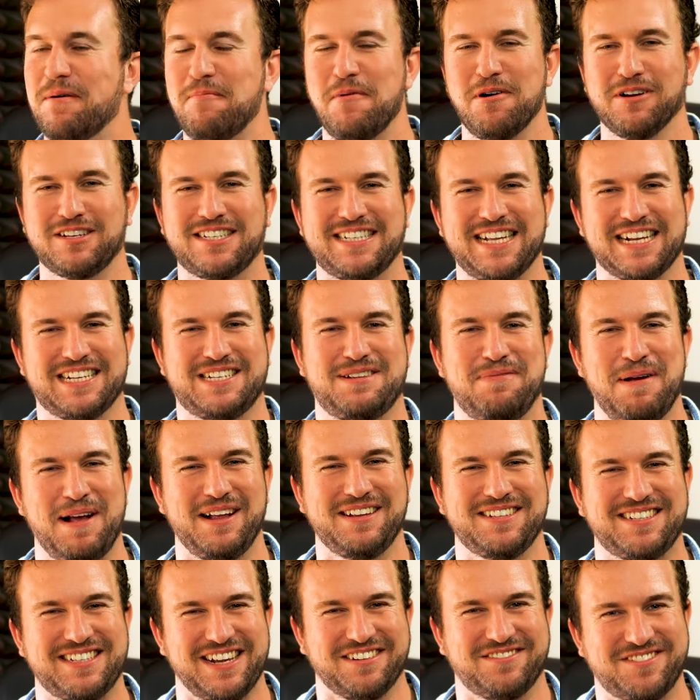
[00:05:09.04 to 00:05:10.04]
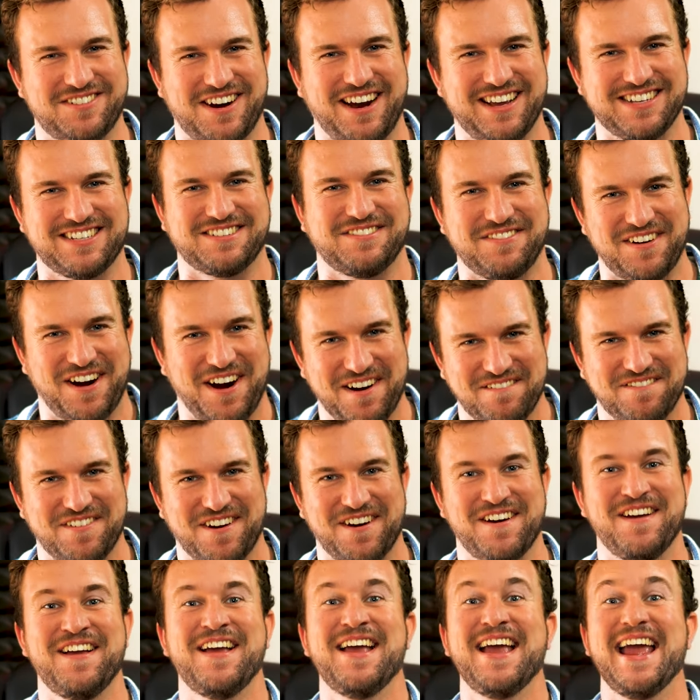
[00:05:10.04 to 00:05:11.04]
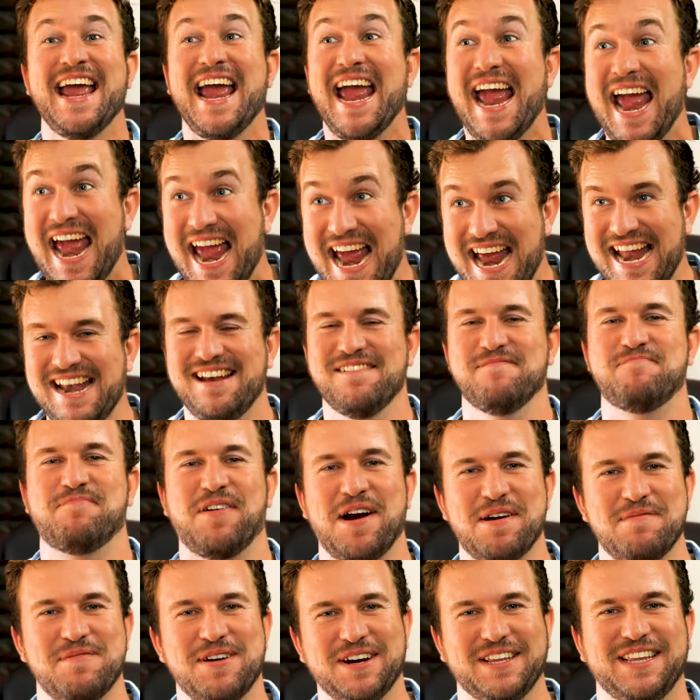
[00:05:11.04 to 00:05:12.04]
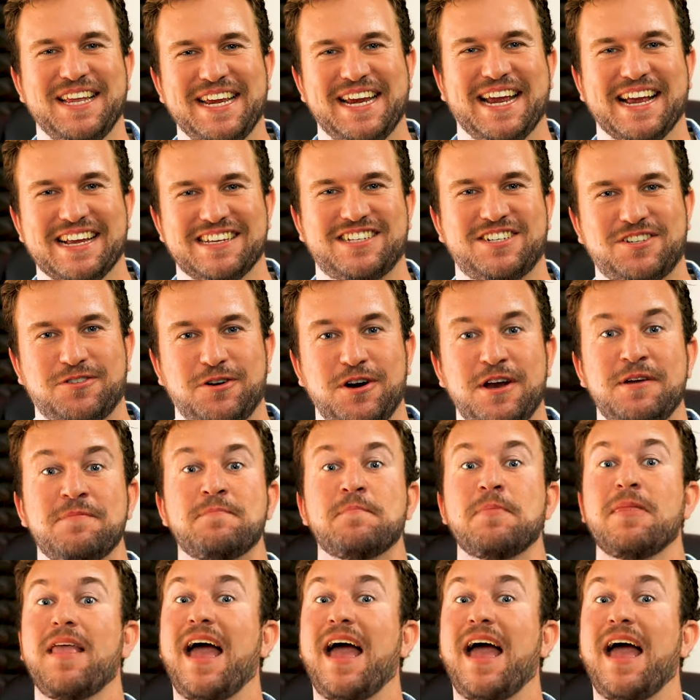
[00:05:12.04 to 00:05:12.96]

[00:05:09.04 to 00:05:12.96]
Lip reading: the most expensive transfer ever in Premier League history.